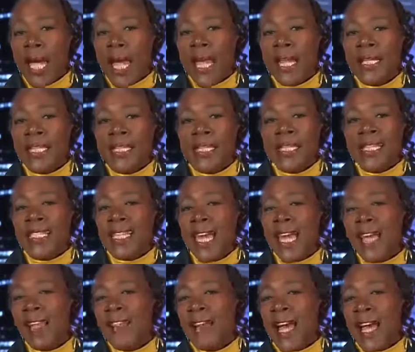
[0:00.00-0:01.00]
And to
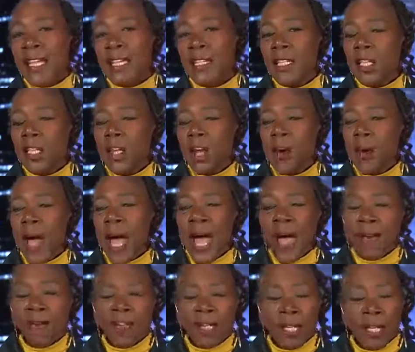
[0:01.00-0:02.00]
say that, you know,
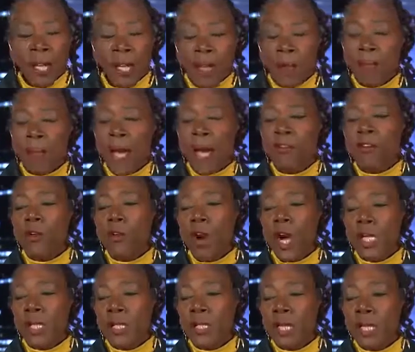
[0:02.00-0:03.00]
having
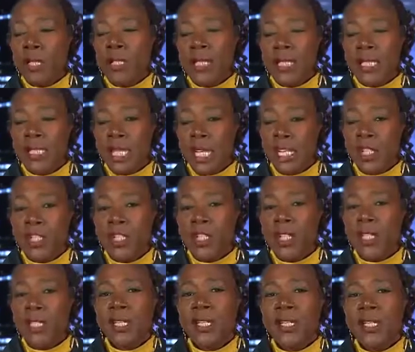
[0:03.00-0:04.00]
marijuana
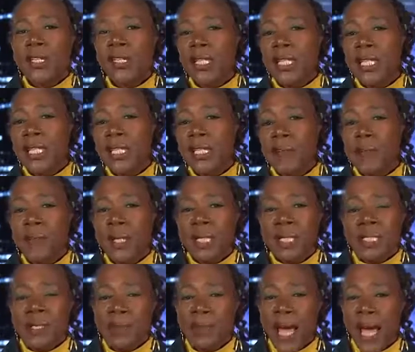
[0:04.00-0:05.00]
legalization is going to lead to
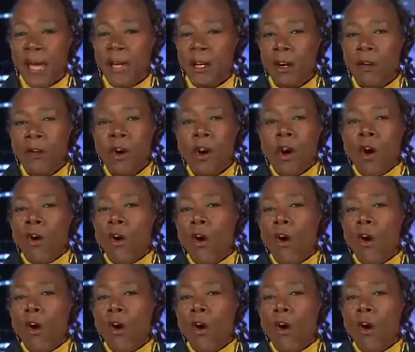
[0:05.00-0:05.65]
big tobacco,